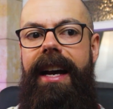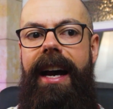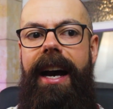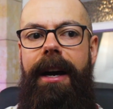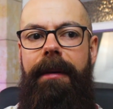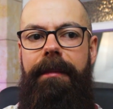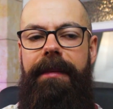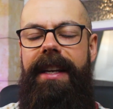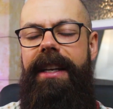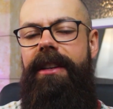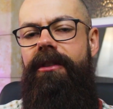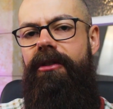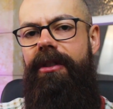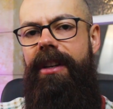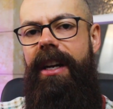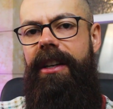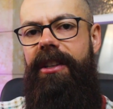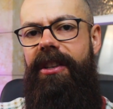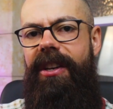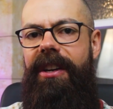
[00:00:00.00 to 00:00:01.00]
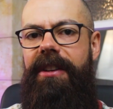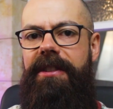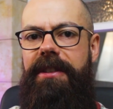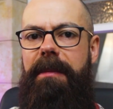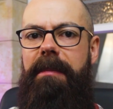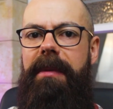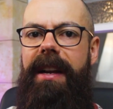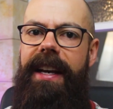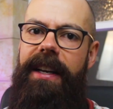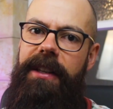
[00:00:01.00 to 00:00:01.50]
Um, the introduction is a
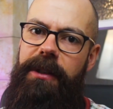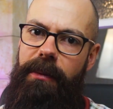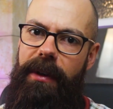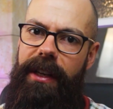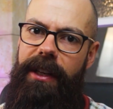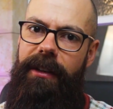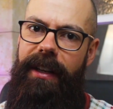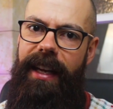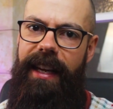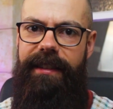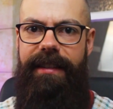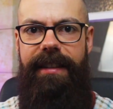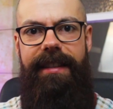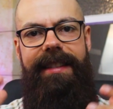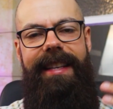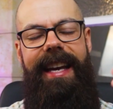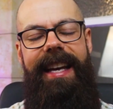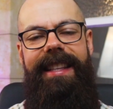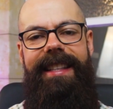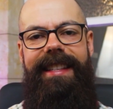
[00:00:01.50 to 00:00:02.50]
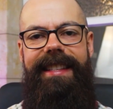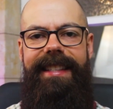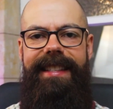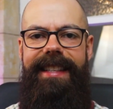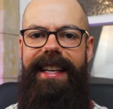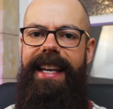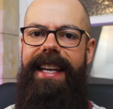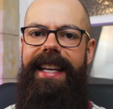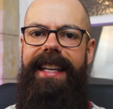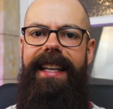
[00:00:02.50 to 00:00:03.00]
place where you get to set the
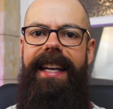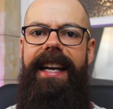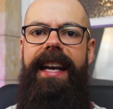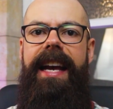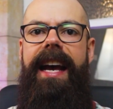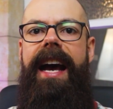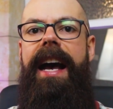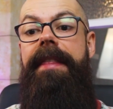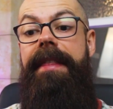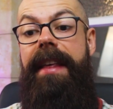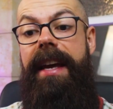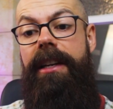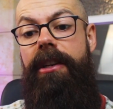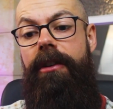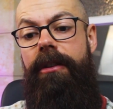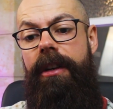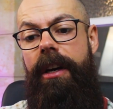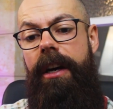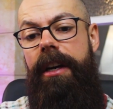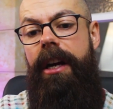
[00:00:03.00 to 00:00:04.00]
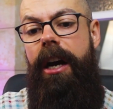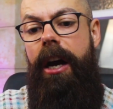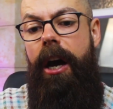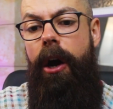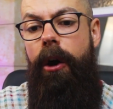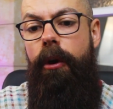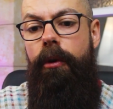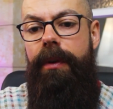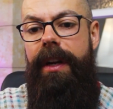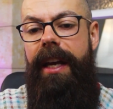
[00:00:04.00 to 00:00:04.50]
scene and then you kind of
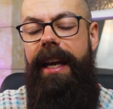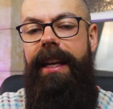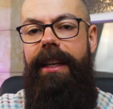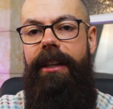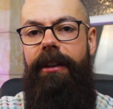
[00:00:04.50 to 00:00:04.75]
hone in.